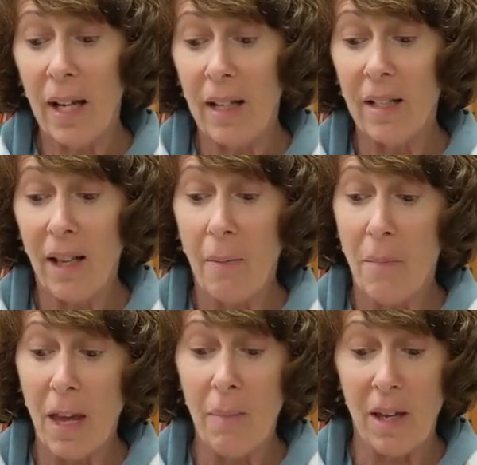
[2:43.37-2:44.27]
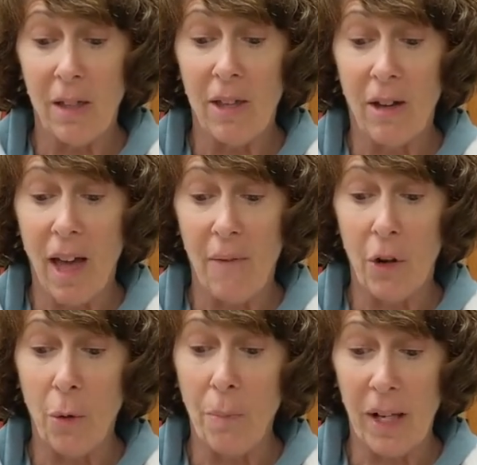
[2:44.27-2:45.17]
lady said maybe they'll have
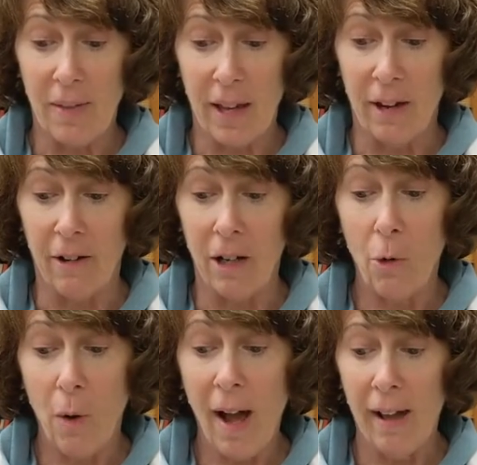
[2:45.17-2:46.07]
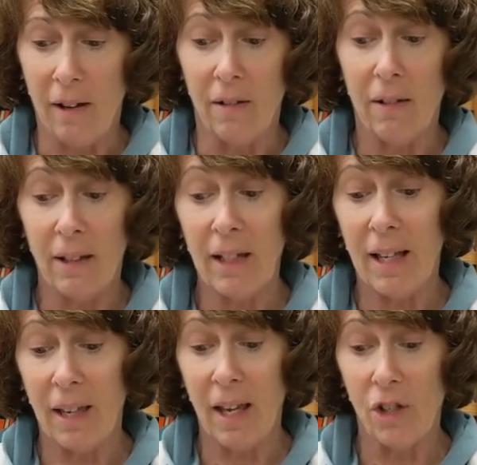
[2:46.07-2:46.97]
an opening there in a while,
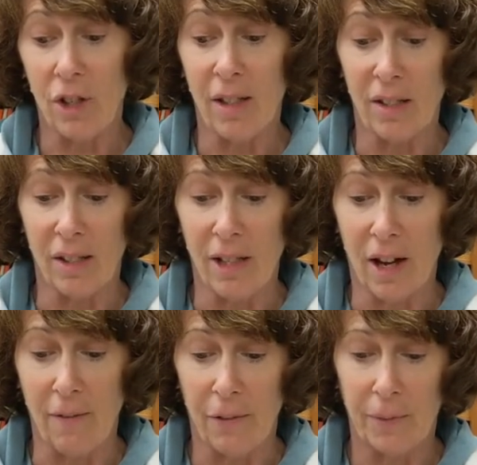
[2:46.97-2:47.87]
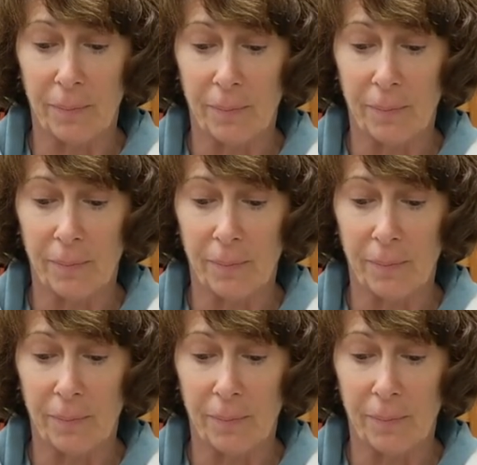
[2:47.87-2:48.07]
cleaning cages and stuff.